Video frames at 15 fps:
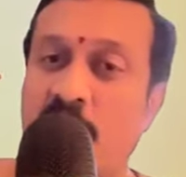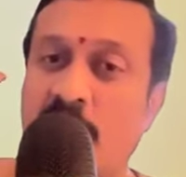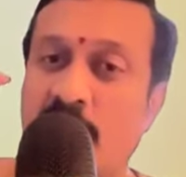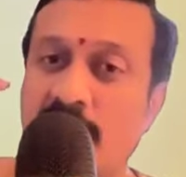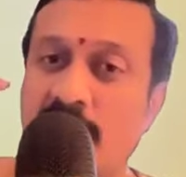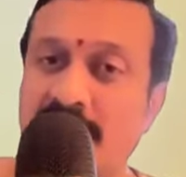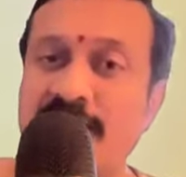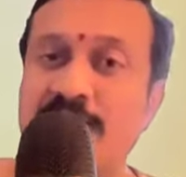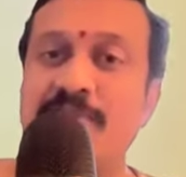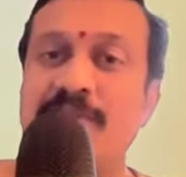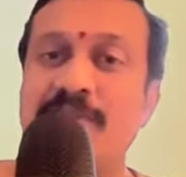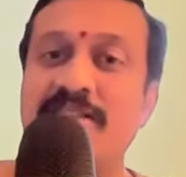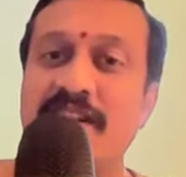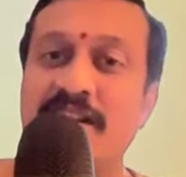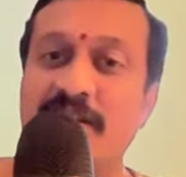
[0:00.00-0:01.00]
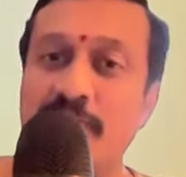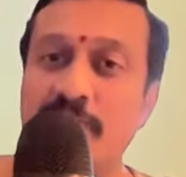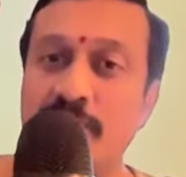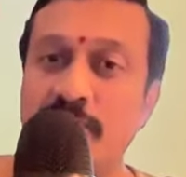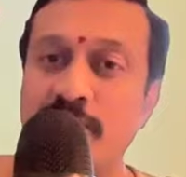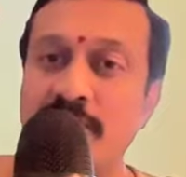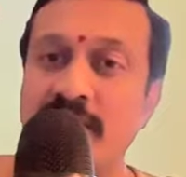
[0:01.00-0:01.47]
All these words are
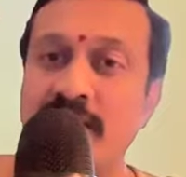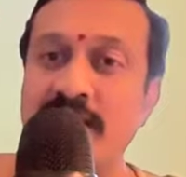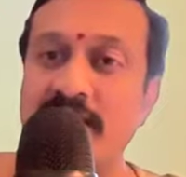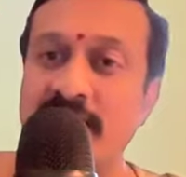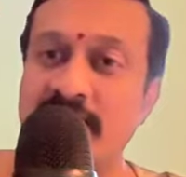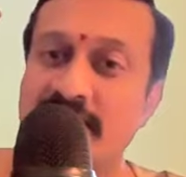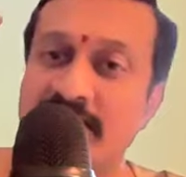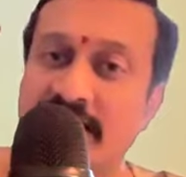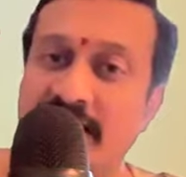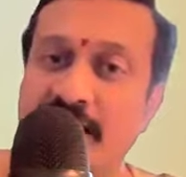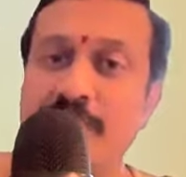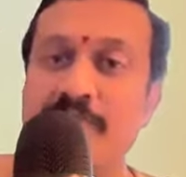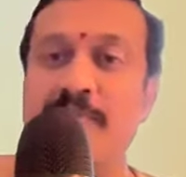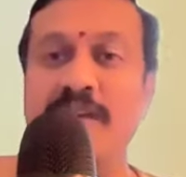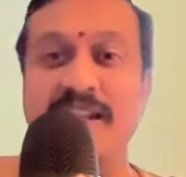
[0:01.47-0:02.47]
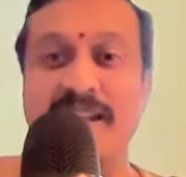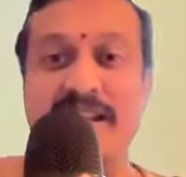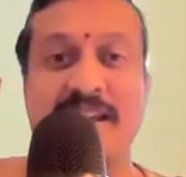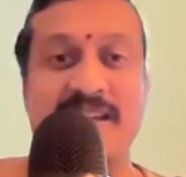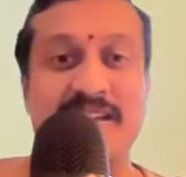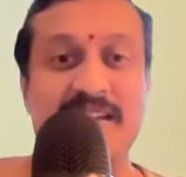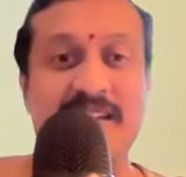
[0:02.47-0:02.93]
used in the same
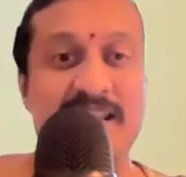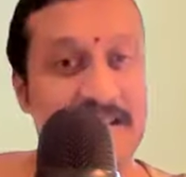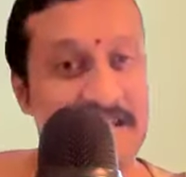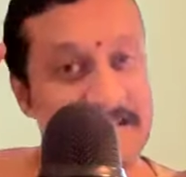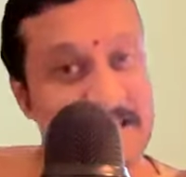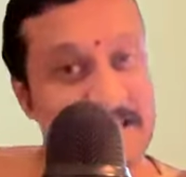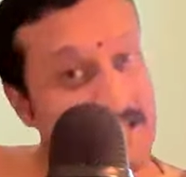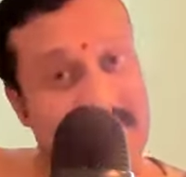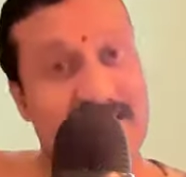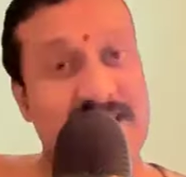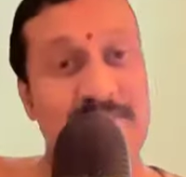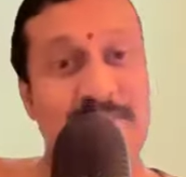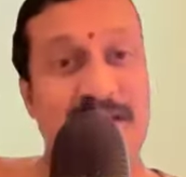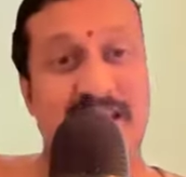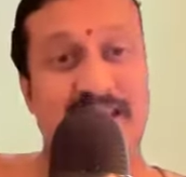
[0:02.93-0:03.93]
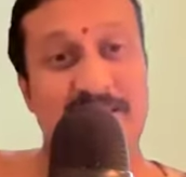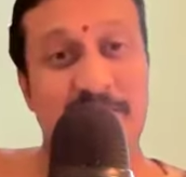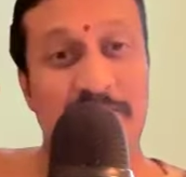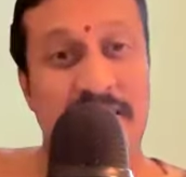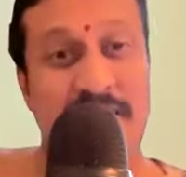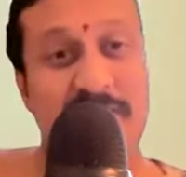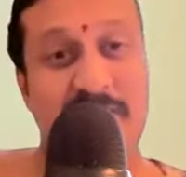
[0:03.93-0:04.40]
meaning, is the general meaning, is
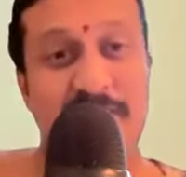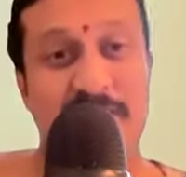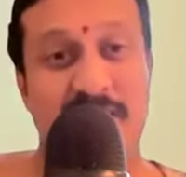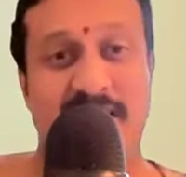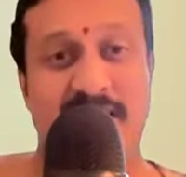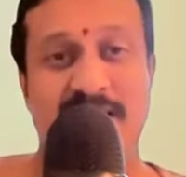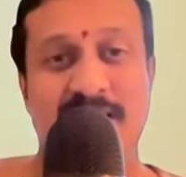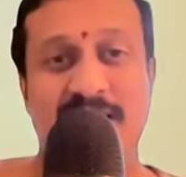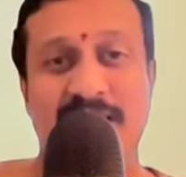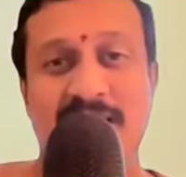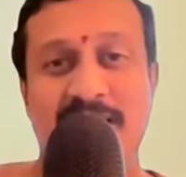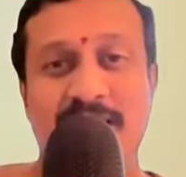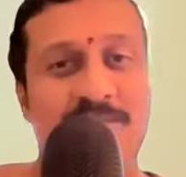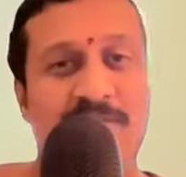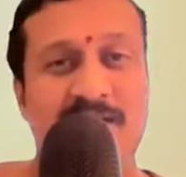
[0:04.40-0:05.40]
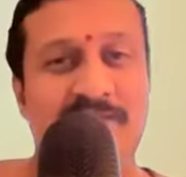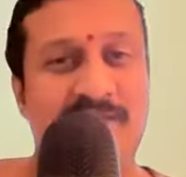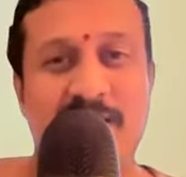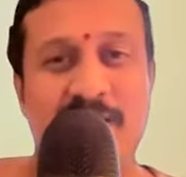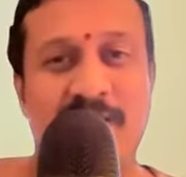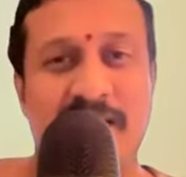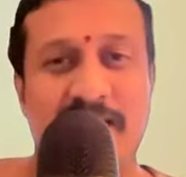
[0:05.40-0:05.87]
the primary meaning. But
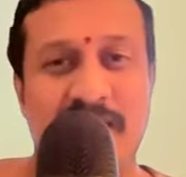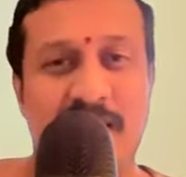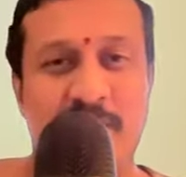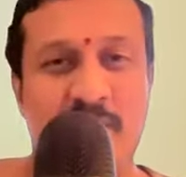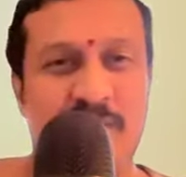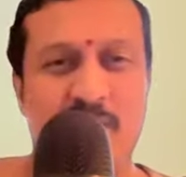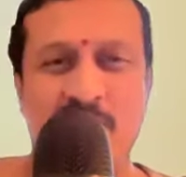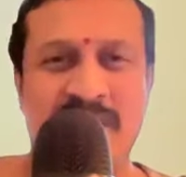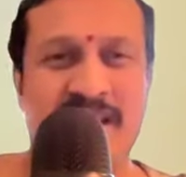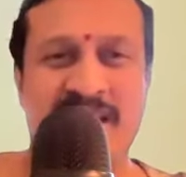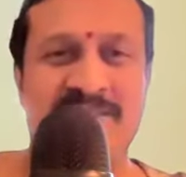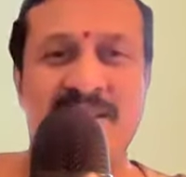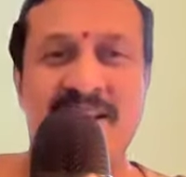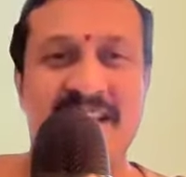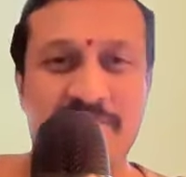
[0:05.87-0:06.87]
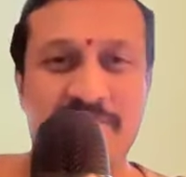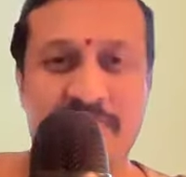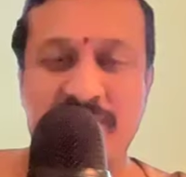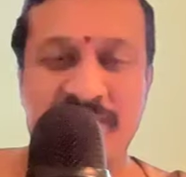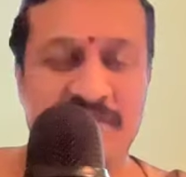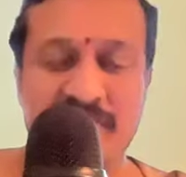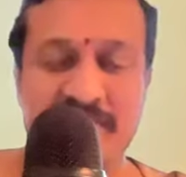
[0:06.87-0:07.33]
we don't care about that's not
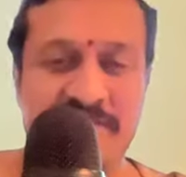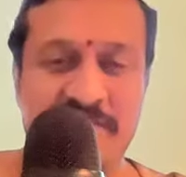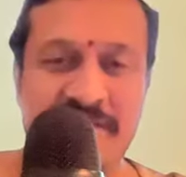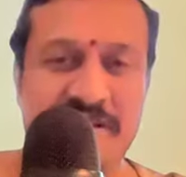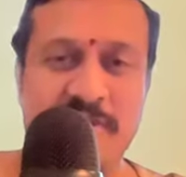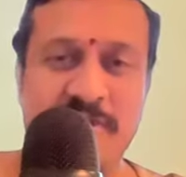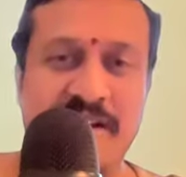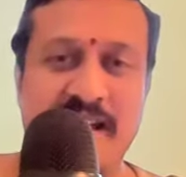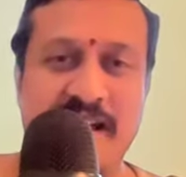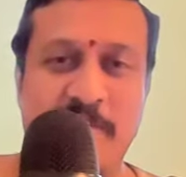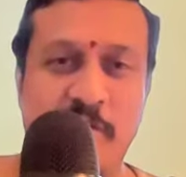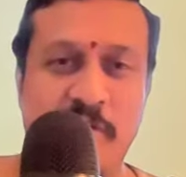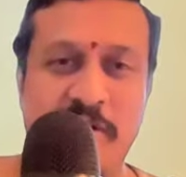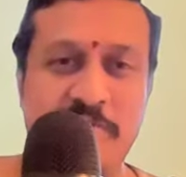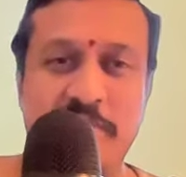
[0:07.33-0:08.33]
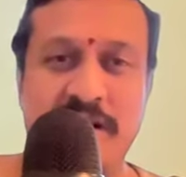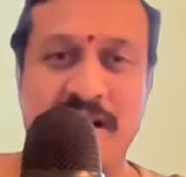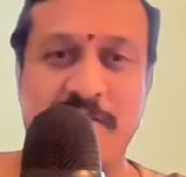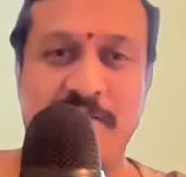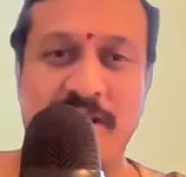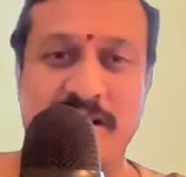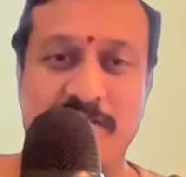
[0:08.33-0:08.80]
we don't care about
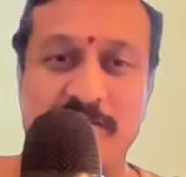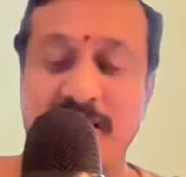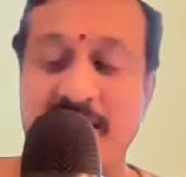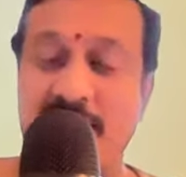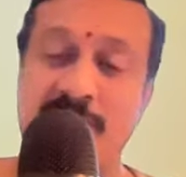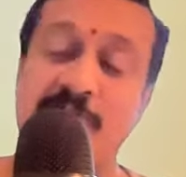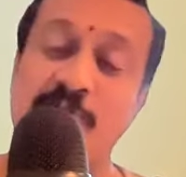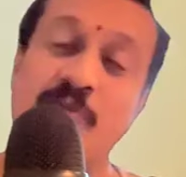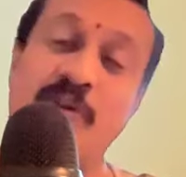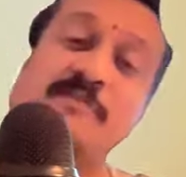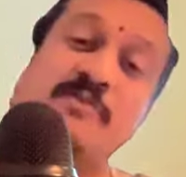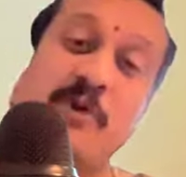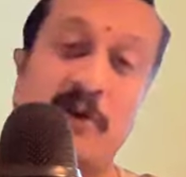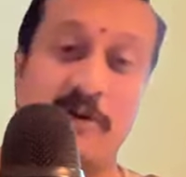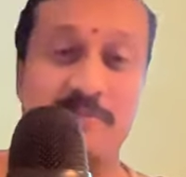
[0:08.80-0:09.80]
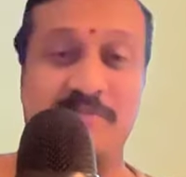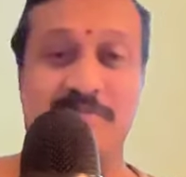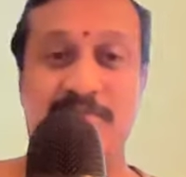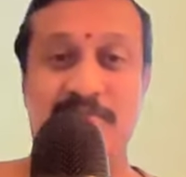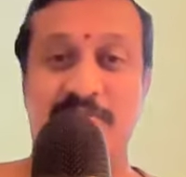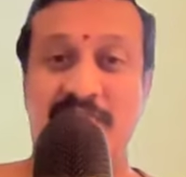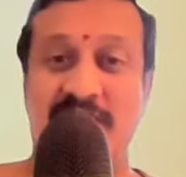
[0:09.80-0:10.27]
implied meaning. We have one more
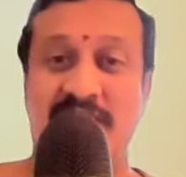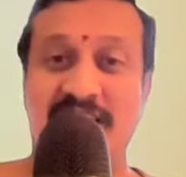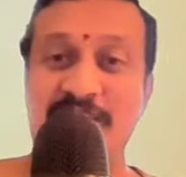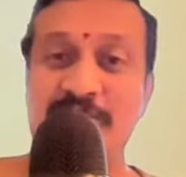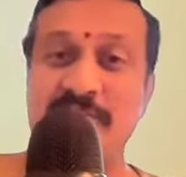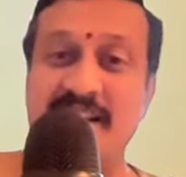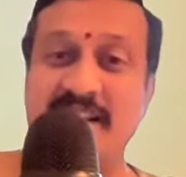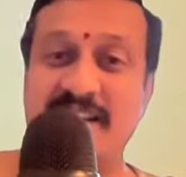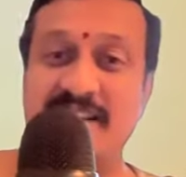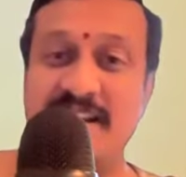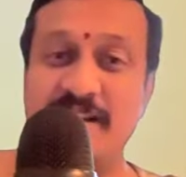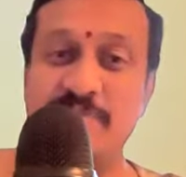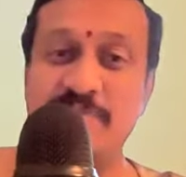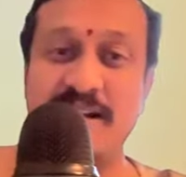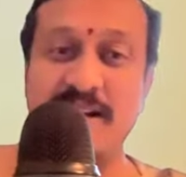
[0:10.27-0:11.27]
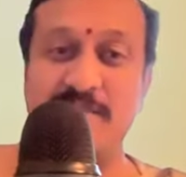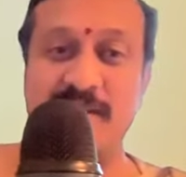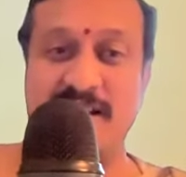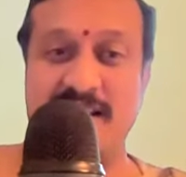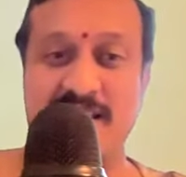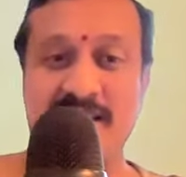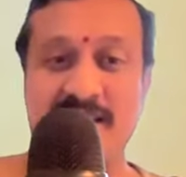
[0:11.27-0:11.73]
brilliant meaning than implied
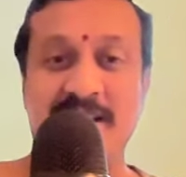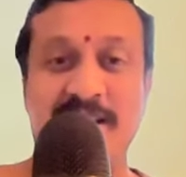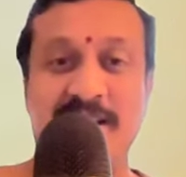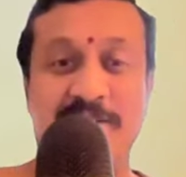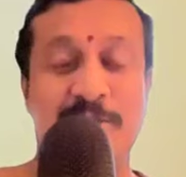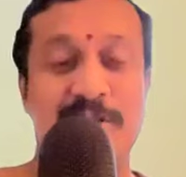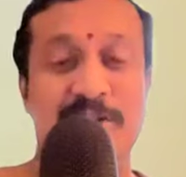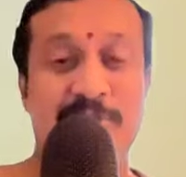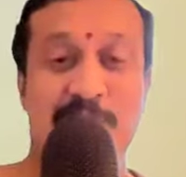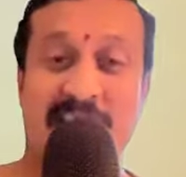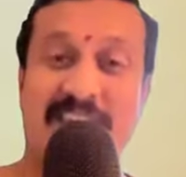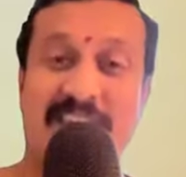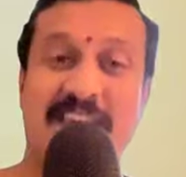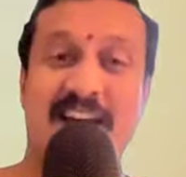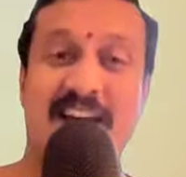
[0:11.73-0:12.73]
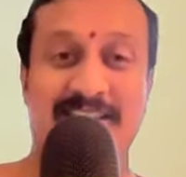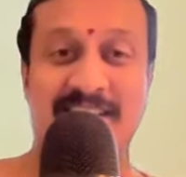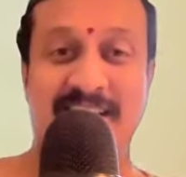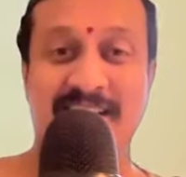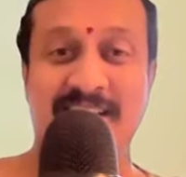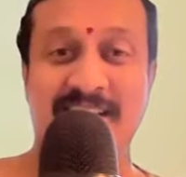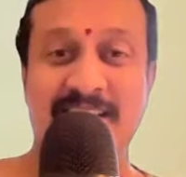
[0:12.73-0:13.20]
meaning. It's called as
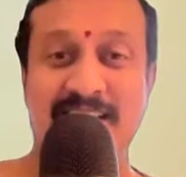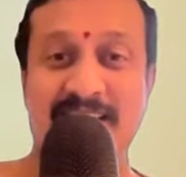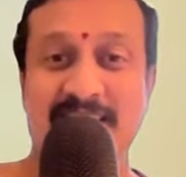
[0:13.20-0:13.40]
Vyangyartha.